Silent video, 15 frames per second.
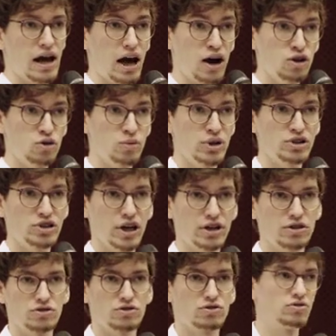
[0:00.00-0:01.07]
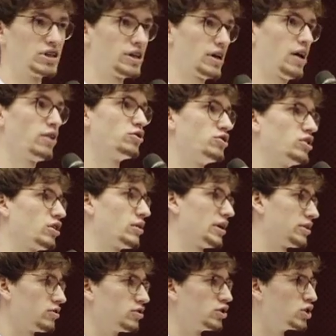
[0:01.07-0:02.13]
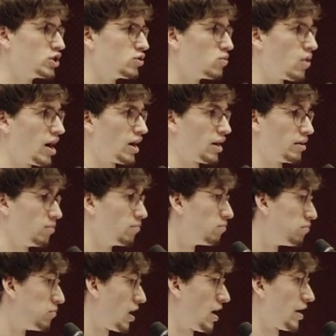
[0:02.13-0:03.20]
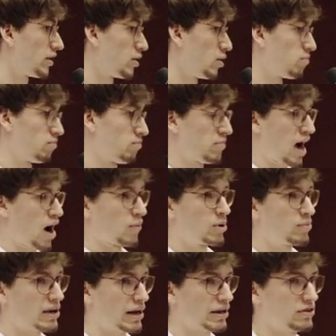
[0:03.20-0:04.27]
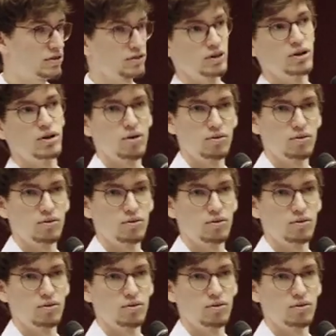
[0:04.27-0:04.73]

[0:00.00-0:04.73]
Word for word: How do we change the energy grids? Do I buy a power plant?